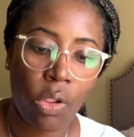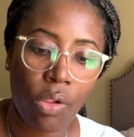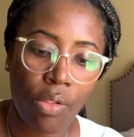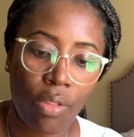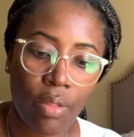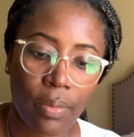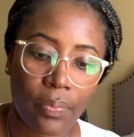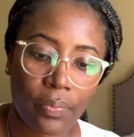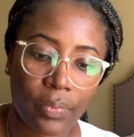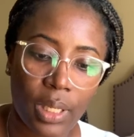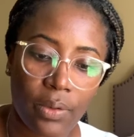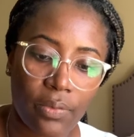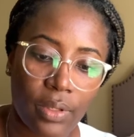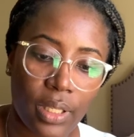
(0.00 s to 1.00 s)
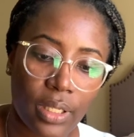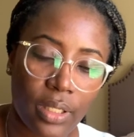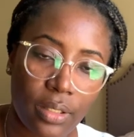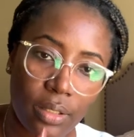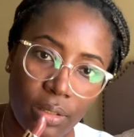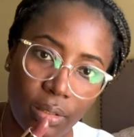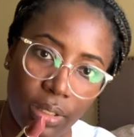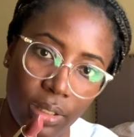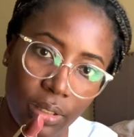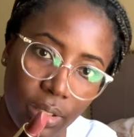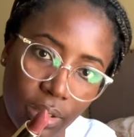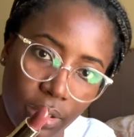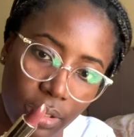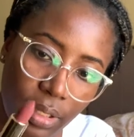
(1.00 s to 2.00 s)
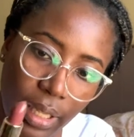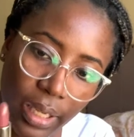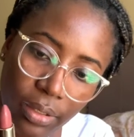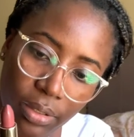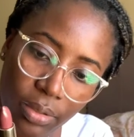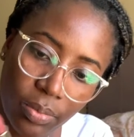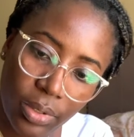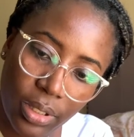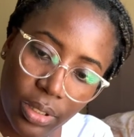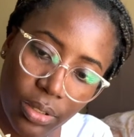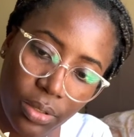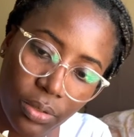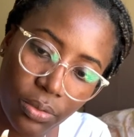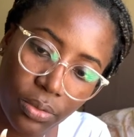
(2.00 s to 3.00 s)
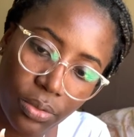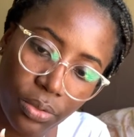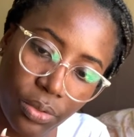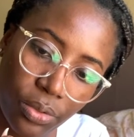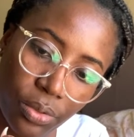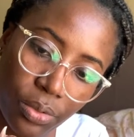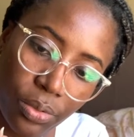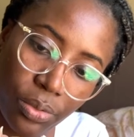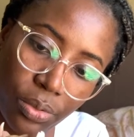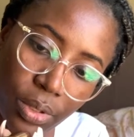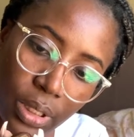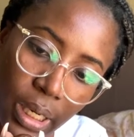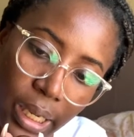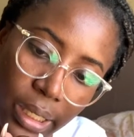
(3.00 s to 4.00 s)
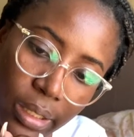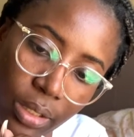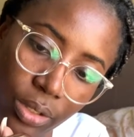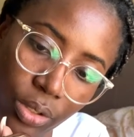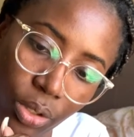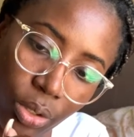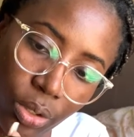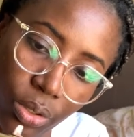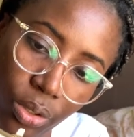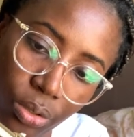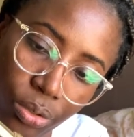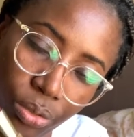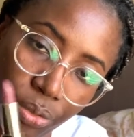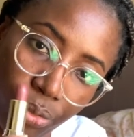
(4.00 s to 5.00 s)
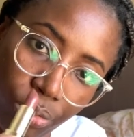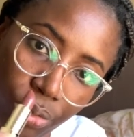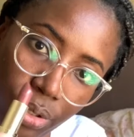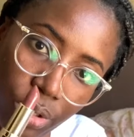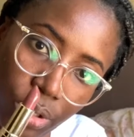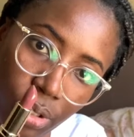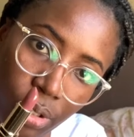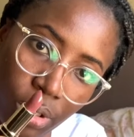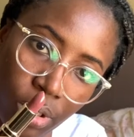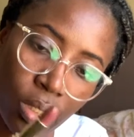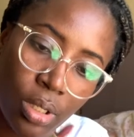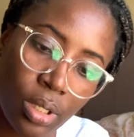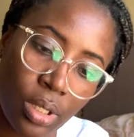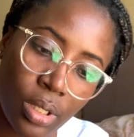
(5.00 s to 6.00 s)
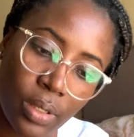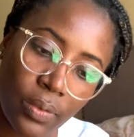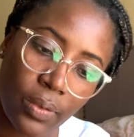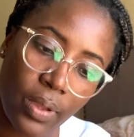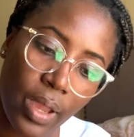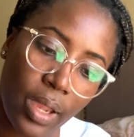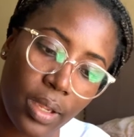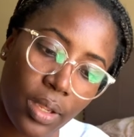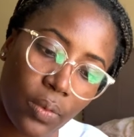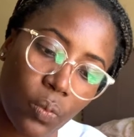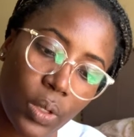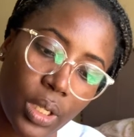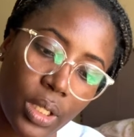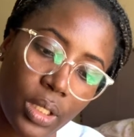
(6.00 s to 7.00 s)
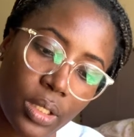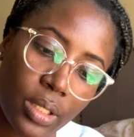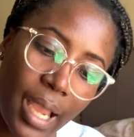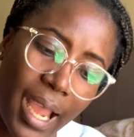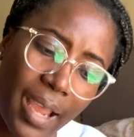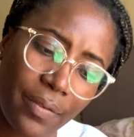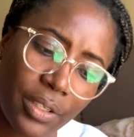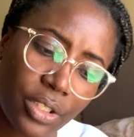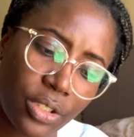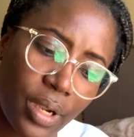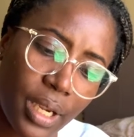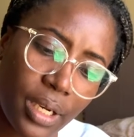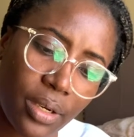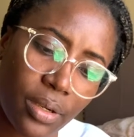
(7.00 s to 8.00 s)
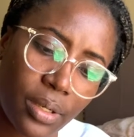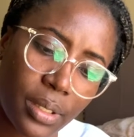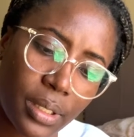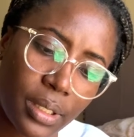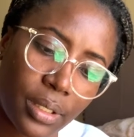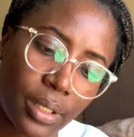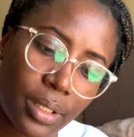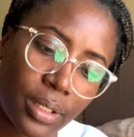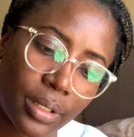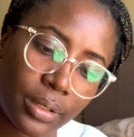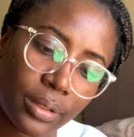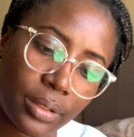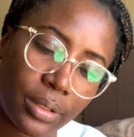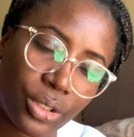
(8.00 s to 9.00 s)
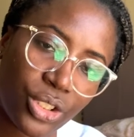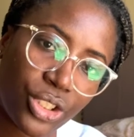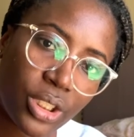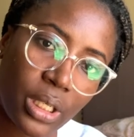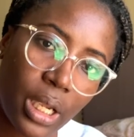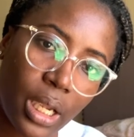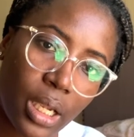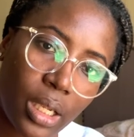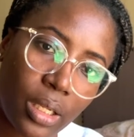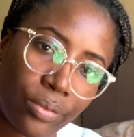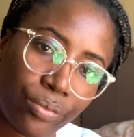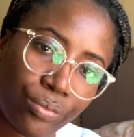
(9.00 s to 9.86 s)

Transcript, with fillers: I feel like this like could be a cute nude, like darker nude. I can't wait. I haven't tried it on, y'all. Should I?